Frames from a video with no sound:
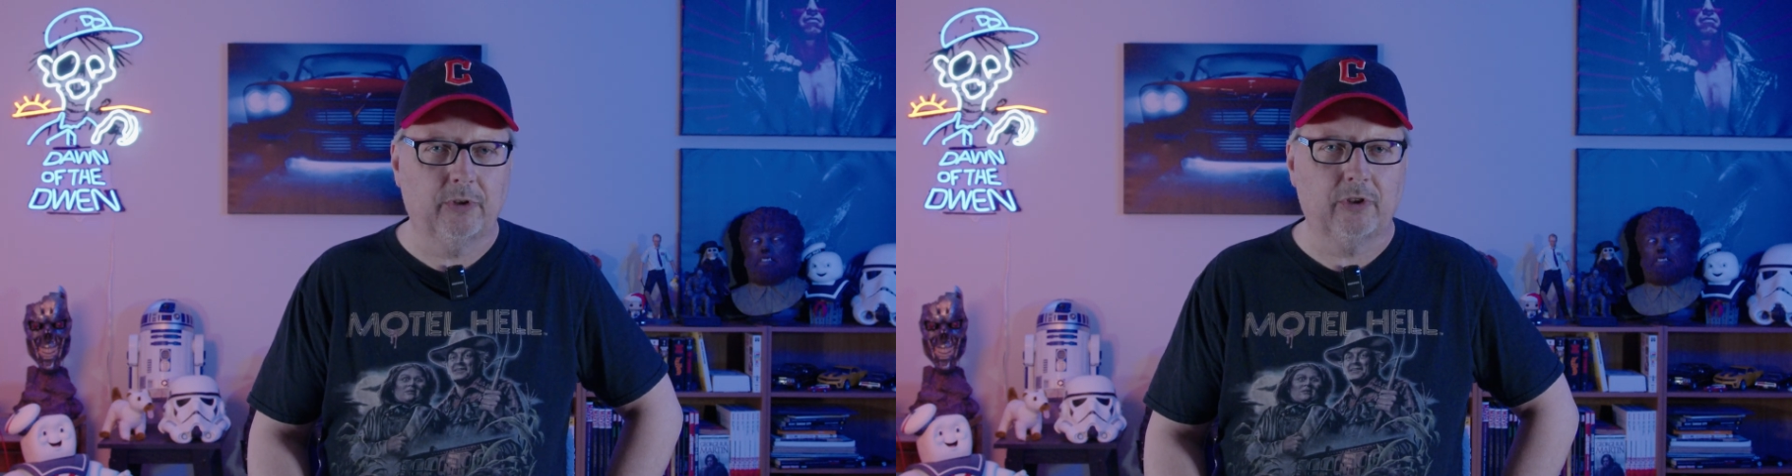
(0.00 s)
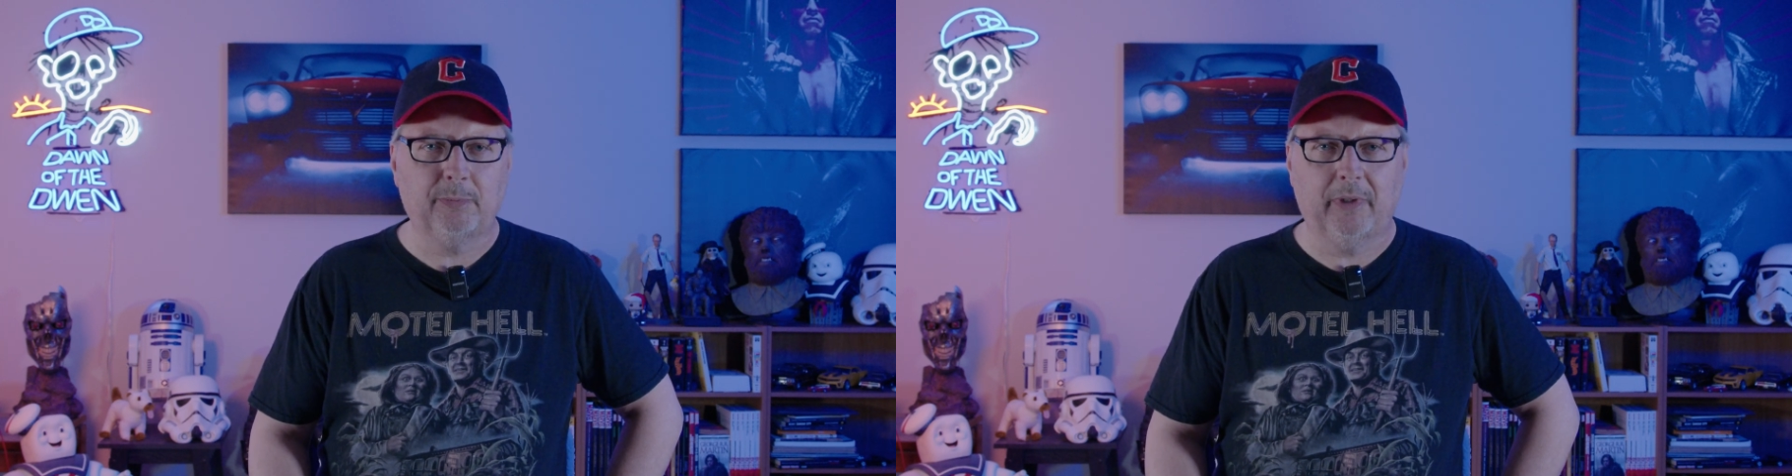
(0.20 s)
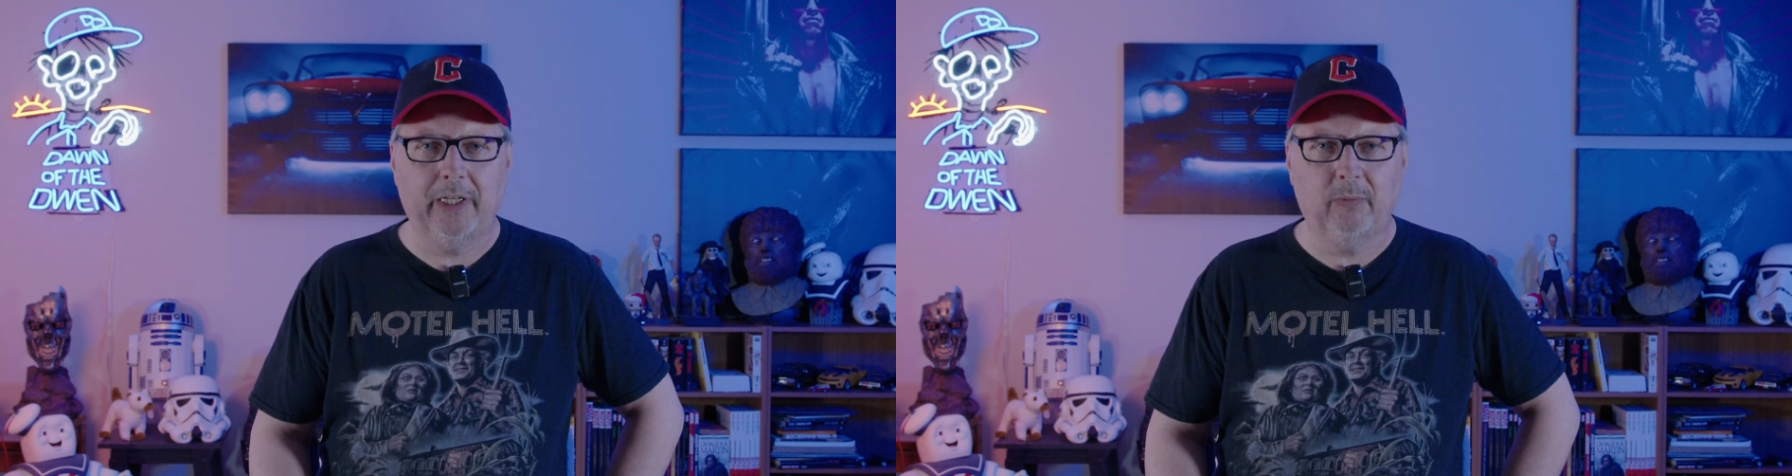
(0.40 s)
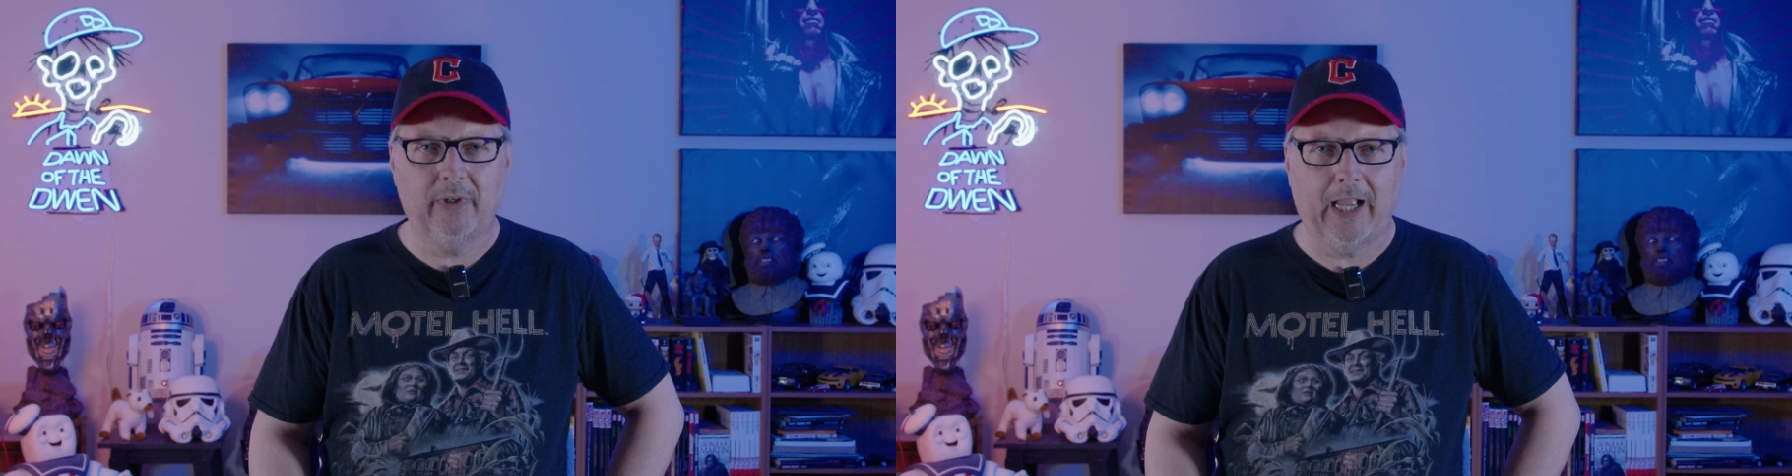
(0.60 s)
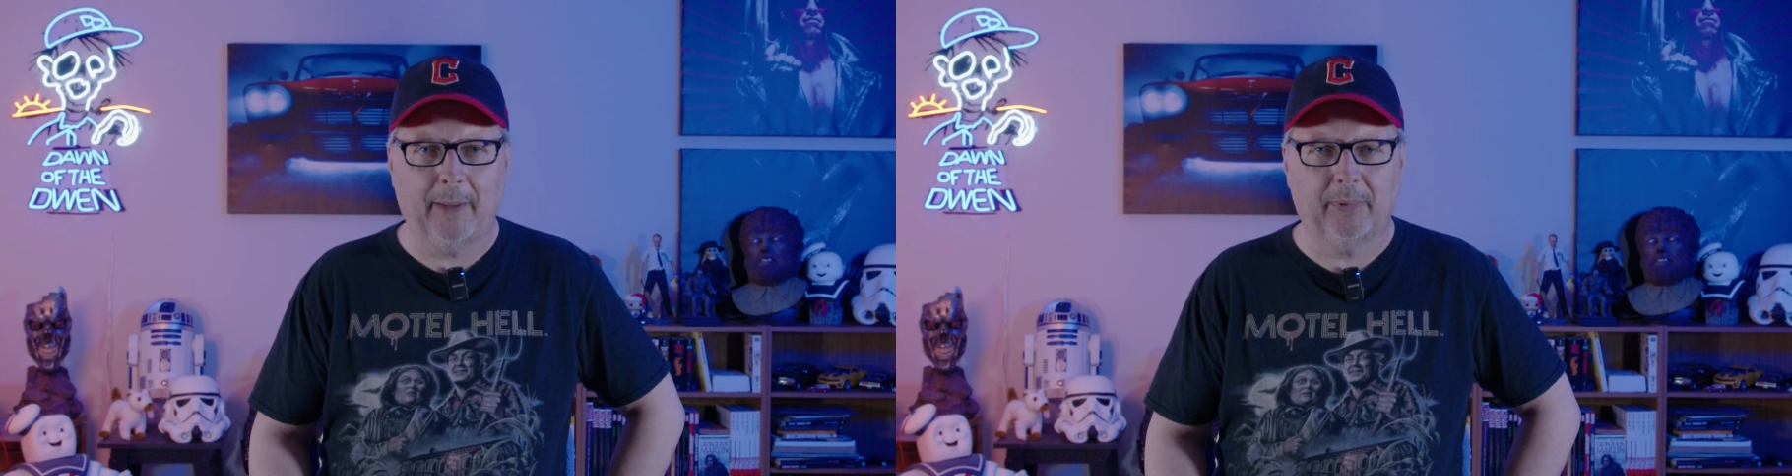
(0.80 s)
to explain
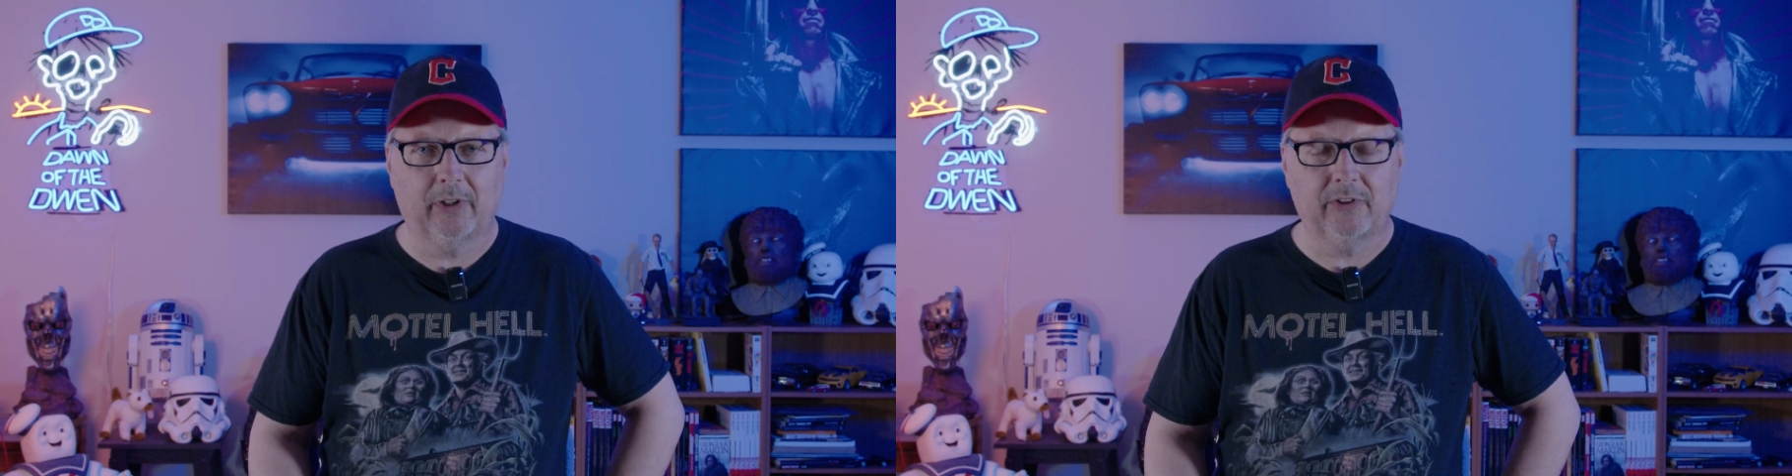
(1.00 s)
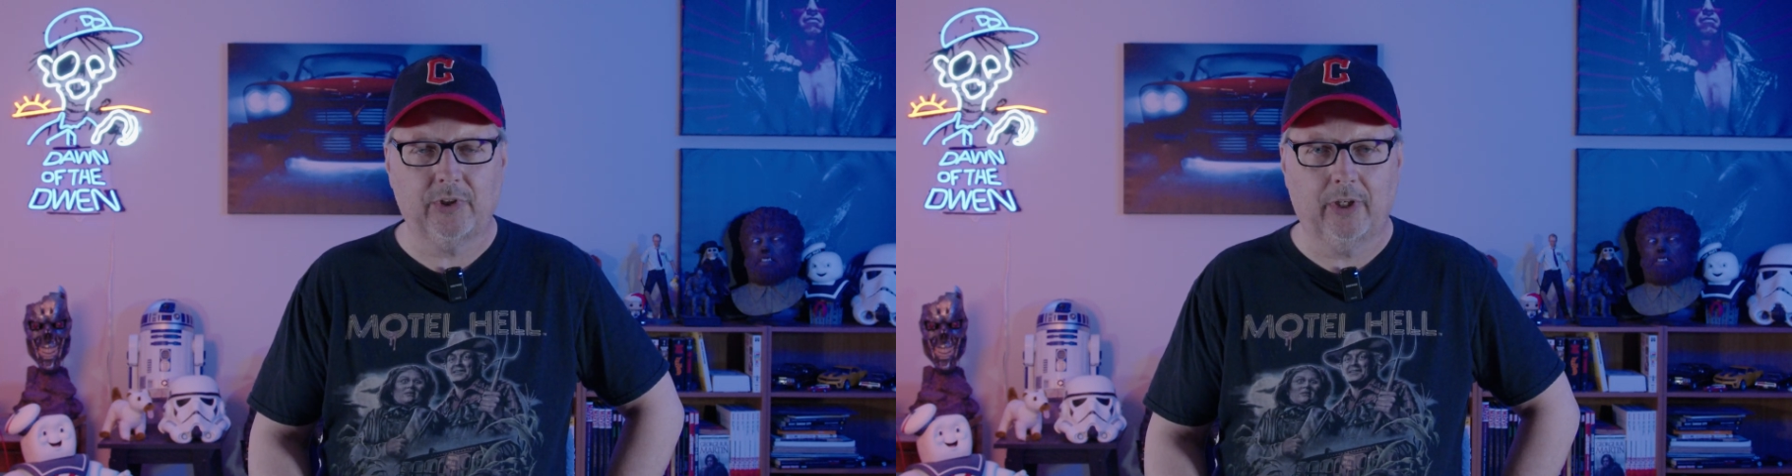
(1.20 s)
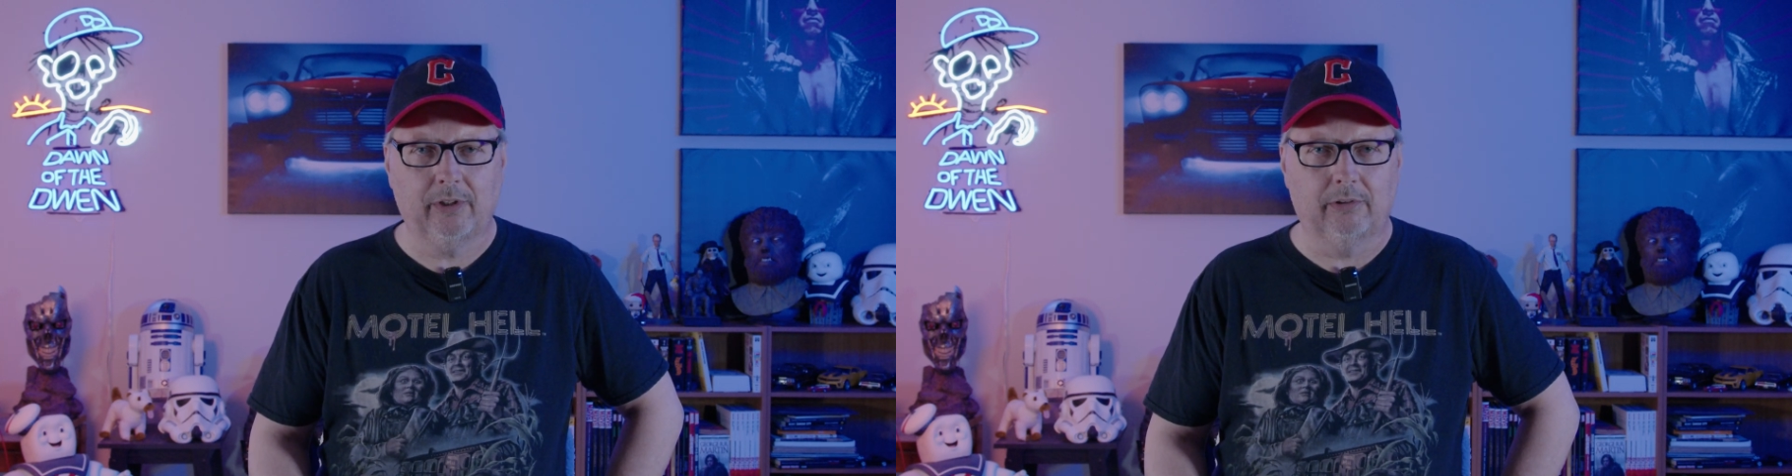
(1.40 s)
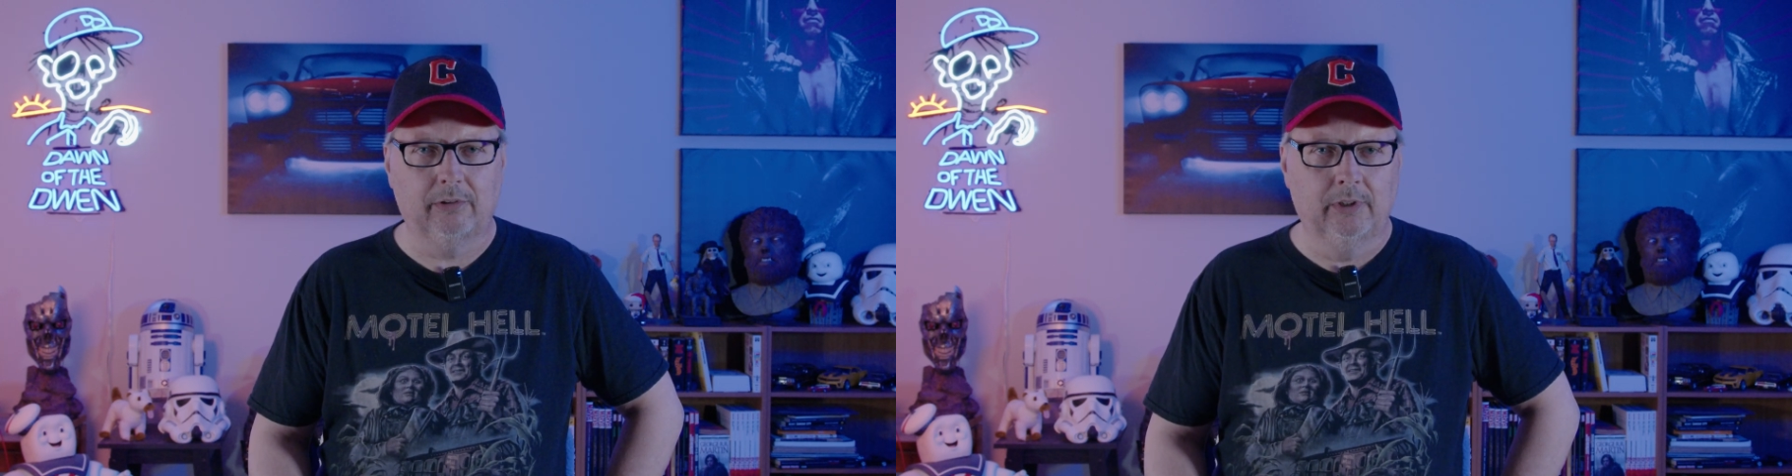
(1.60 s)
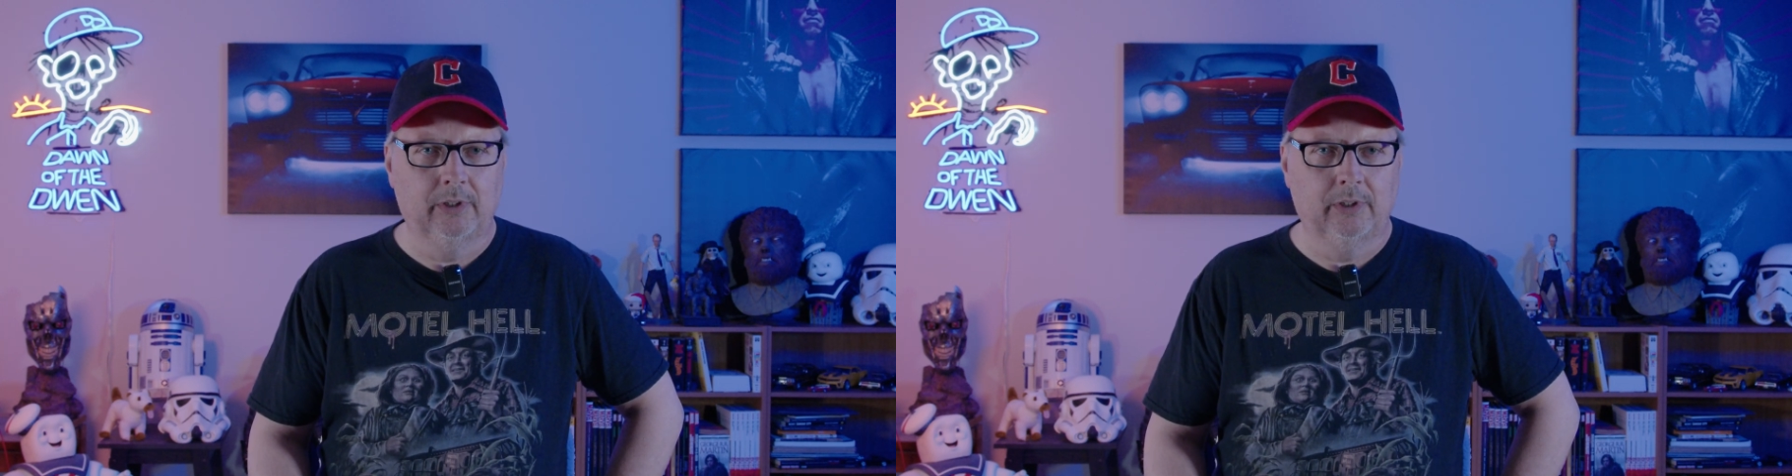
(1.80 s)
what happened on the shuttle.